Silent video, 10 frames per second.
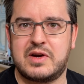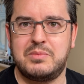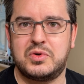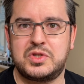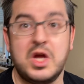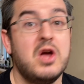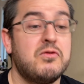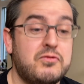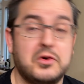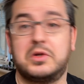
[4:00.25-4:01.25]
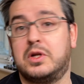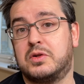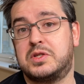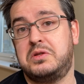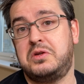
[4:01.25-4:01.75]
very much.
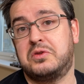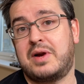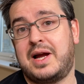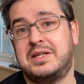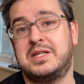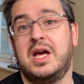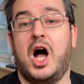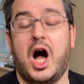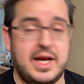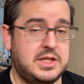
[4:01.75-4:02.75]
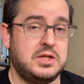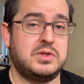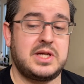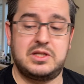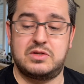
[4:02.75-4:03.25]
Footnotes, on the other hand, I do
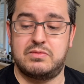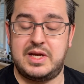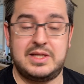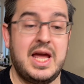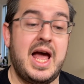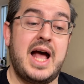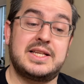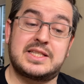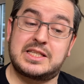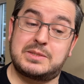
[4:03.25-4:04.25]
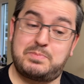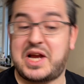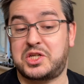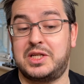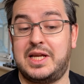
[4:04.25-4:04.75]
tend to read,
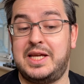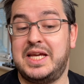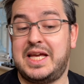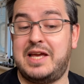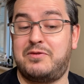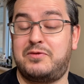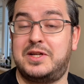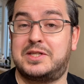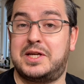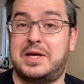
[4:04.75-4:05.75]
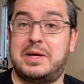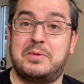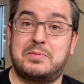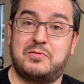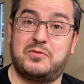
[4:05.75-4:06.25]
especially if it's
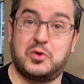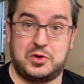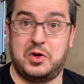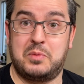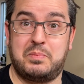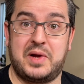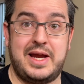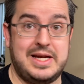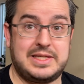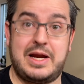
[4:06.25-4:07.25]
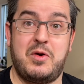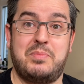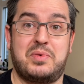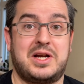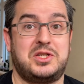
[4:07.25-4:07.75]
a footnote by Terry
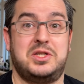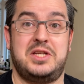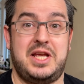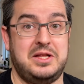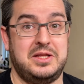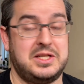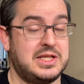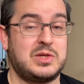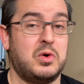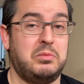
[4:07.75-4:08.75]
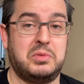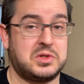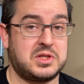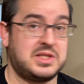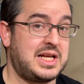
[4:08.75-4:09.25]
Pratchett in the Discworld
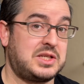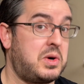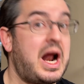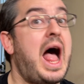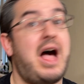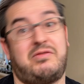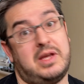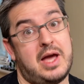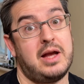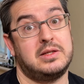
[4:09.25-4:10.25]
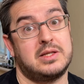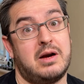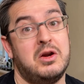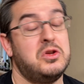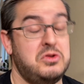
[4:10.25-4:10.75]
books, because that's where half the gags
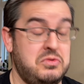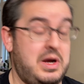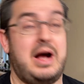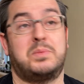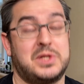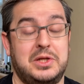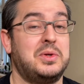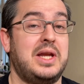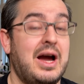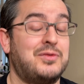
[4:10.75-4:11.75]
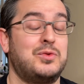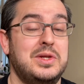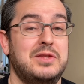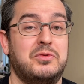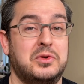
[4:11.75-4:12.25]
are. You absolutely have to
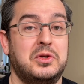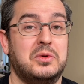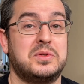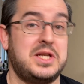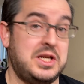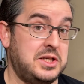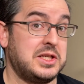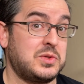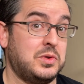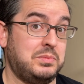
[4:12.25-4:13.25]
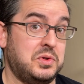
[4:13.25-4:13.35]
read the footnotes in a Discworld